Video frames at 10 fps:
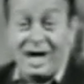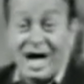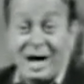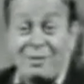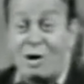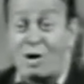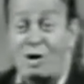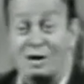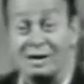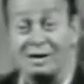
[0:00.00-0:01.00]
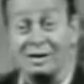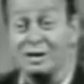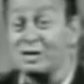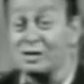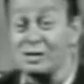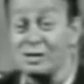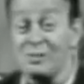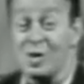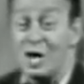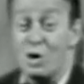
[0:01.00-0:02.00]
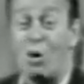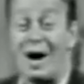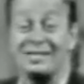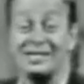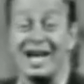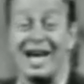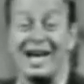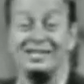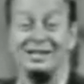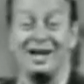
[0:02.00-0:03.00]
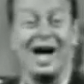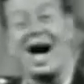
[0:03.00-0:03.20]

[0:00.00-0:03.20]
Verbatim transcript: I'm holding you. What's the hassle?